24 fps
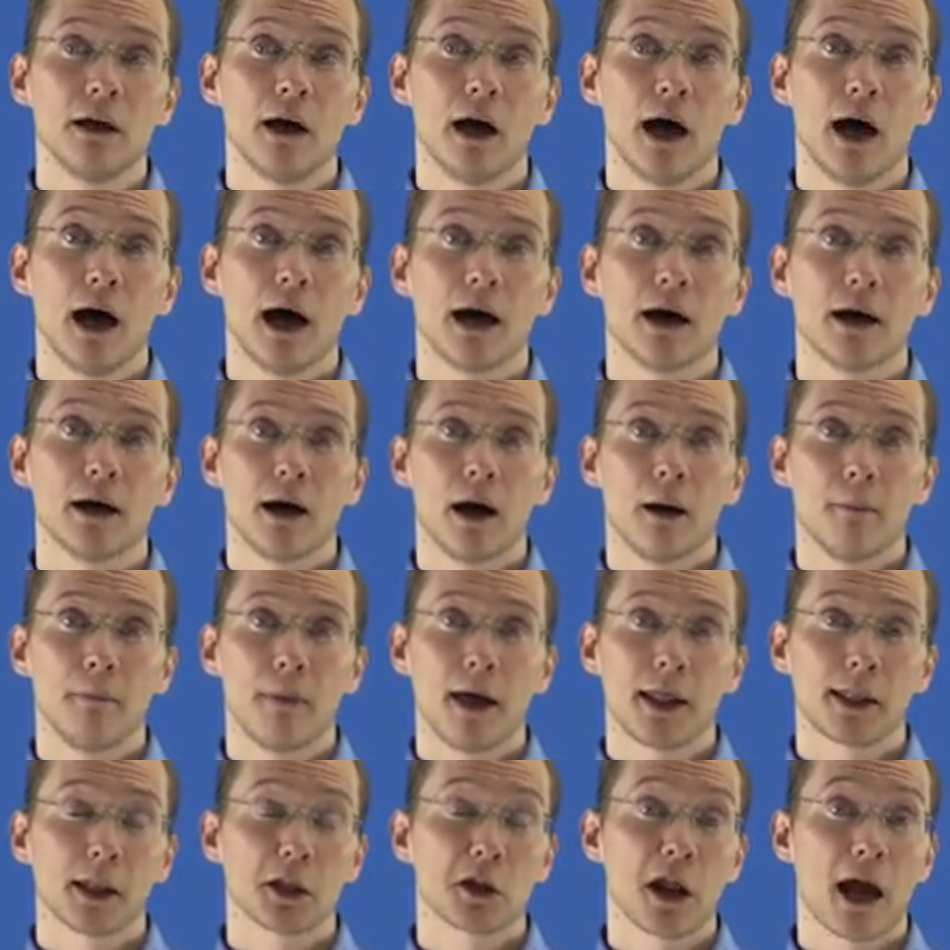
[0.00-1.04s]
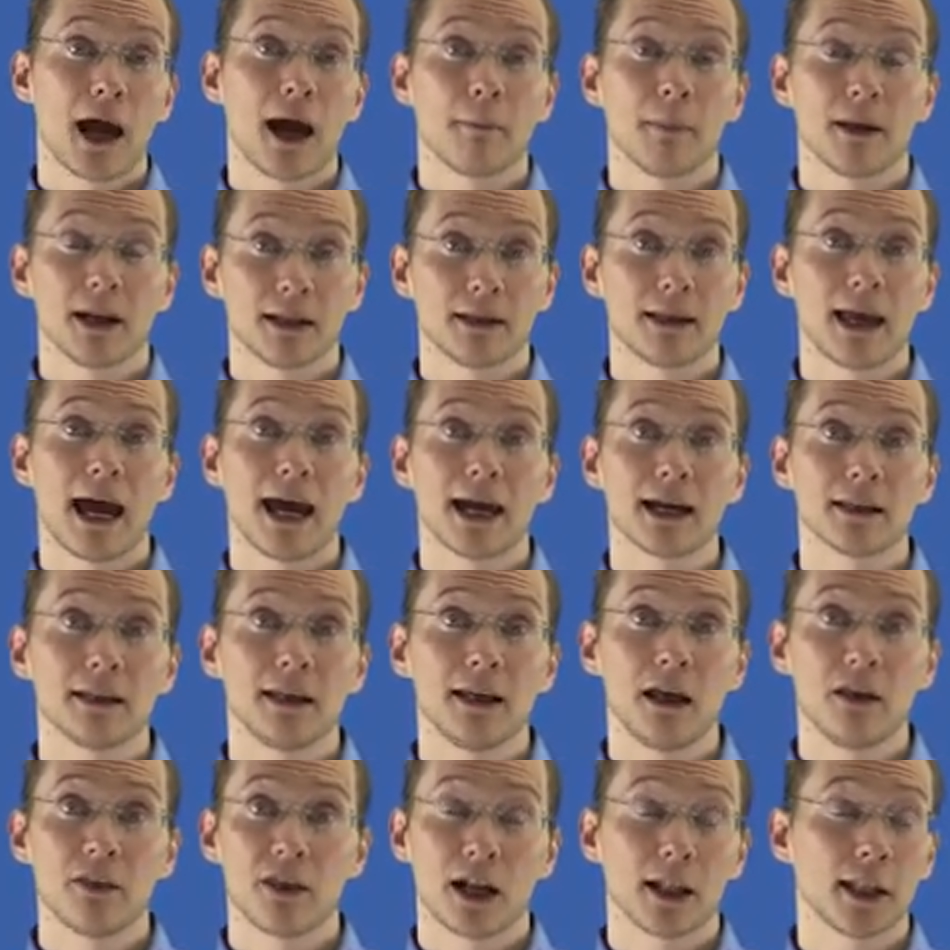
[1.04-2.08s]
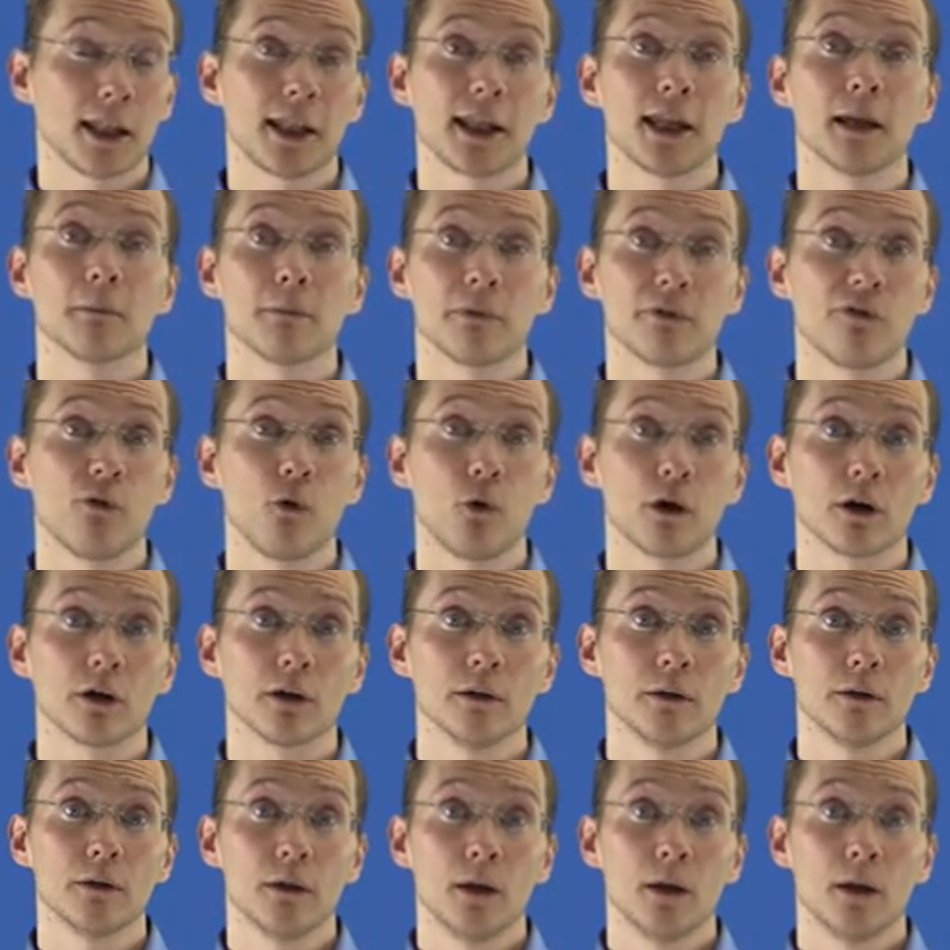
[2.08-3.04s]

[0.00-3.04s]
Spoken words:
a message M and a tag T that it's seen before,